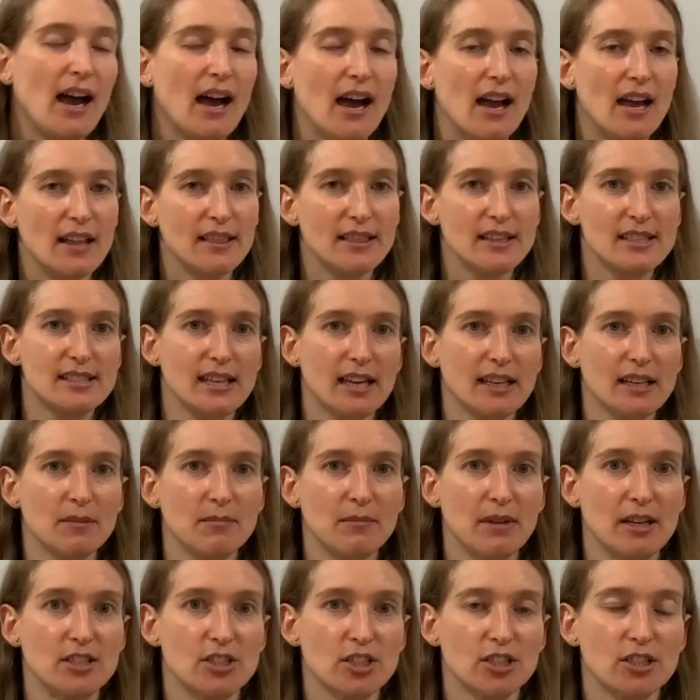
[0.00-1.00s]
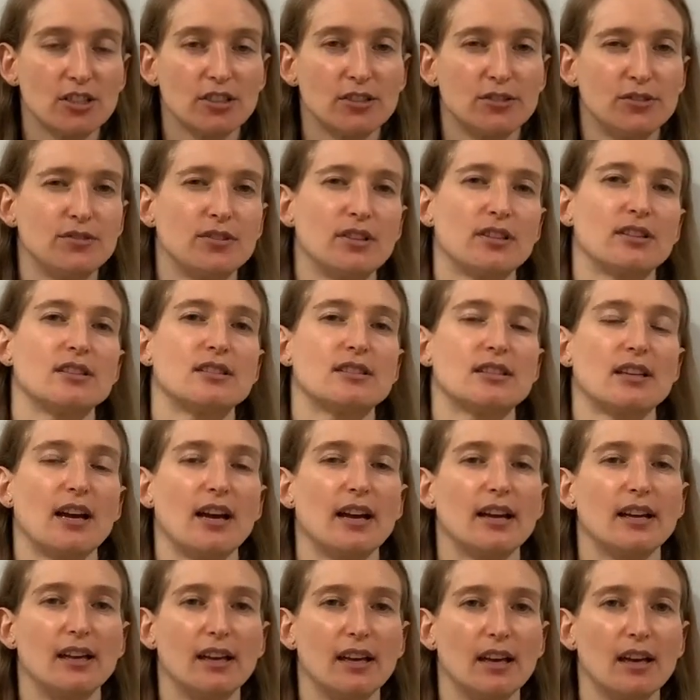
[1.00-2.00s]
in the second measure. You notice
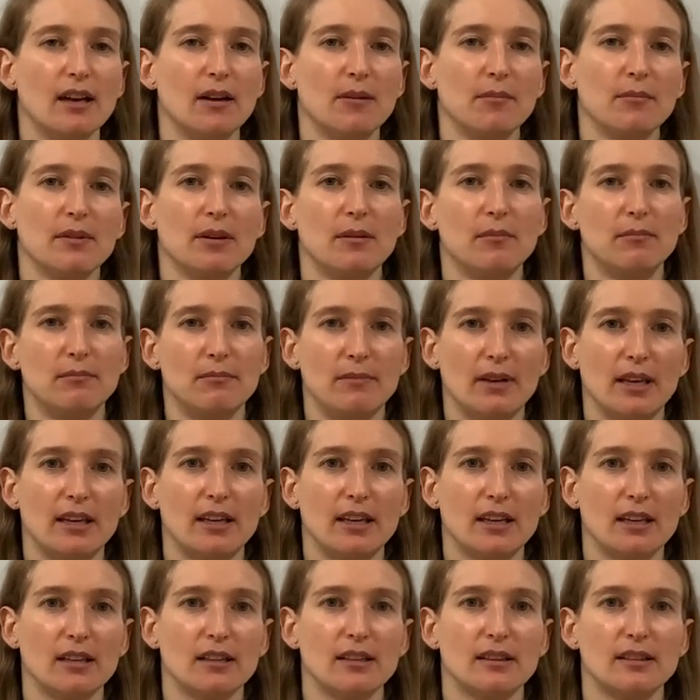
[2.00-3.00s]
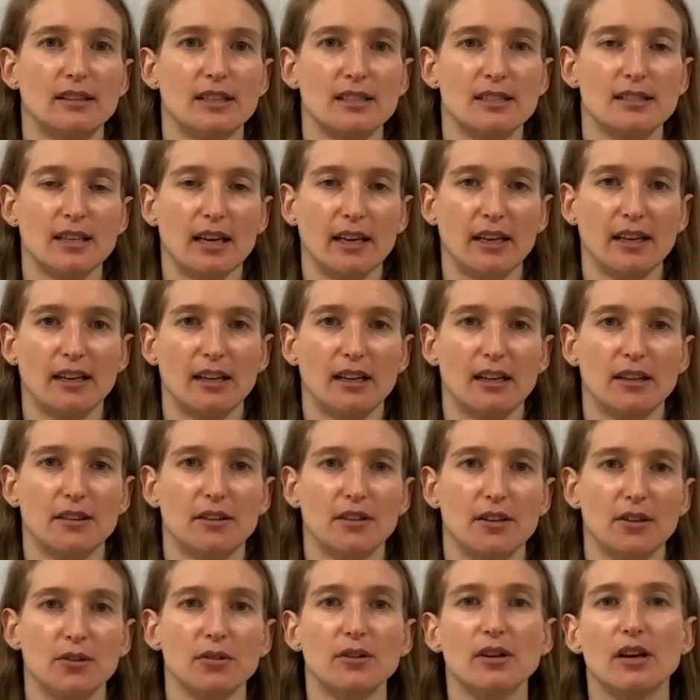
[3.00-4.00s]
I am making the second eighth
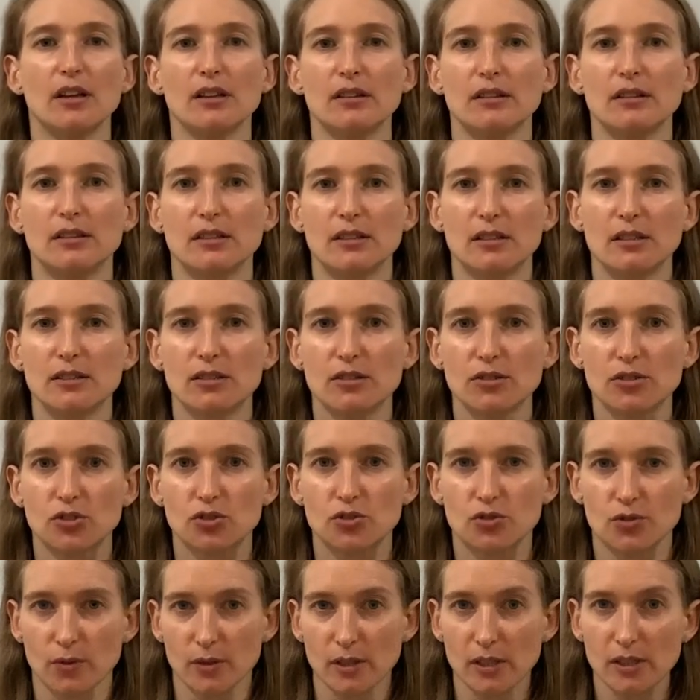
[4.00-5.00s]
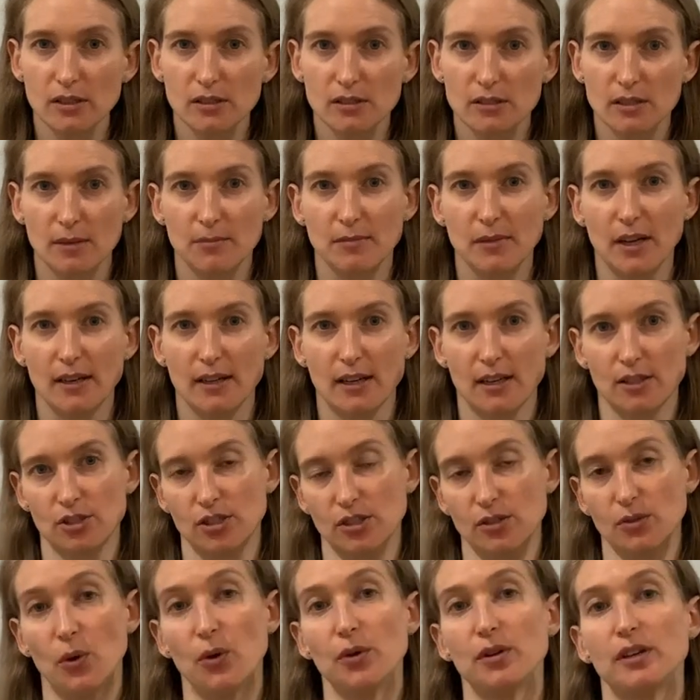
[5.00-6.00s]
note a little short. I'm not actually
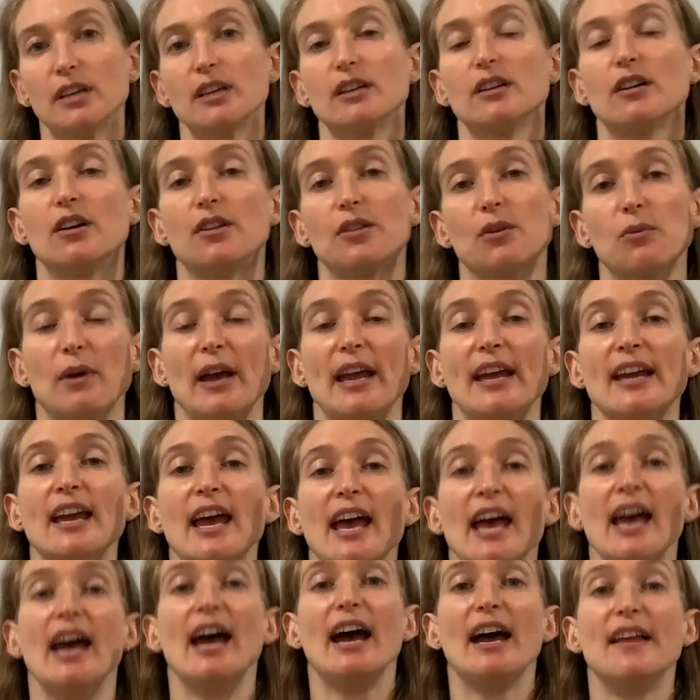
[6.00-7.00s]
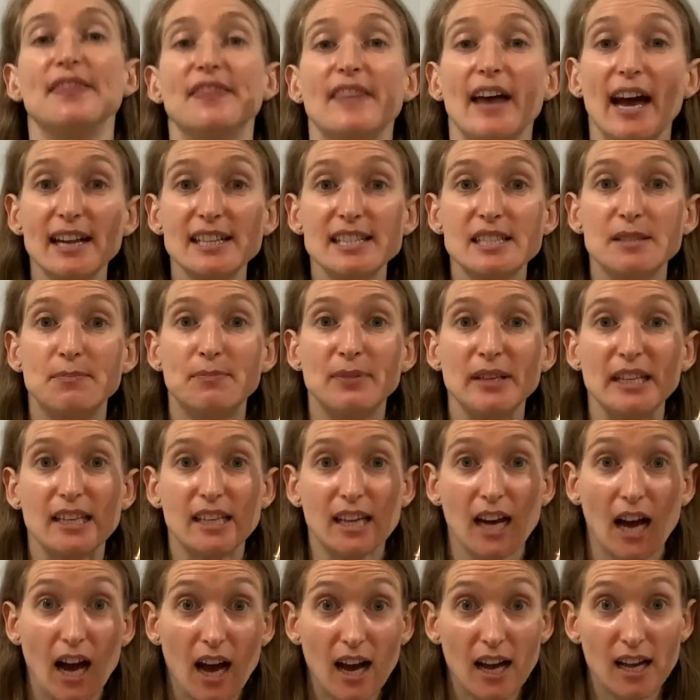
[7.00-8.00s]
holding it all the way, and that's
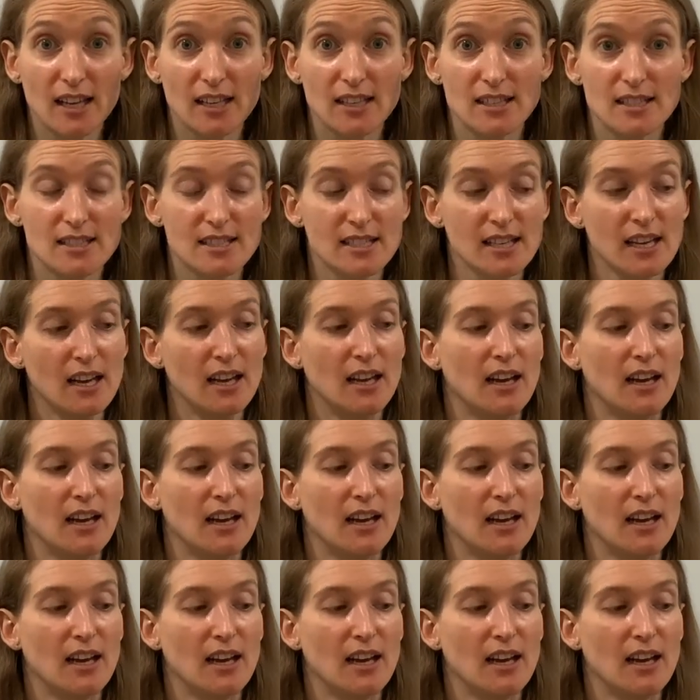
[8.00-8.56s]
because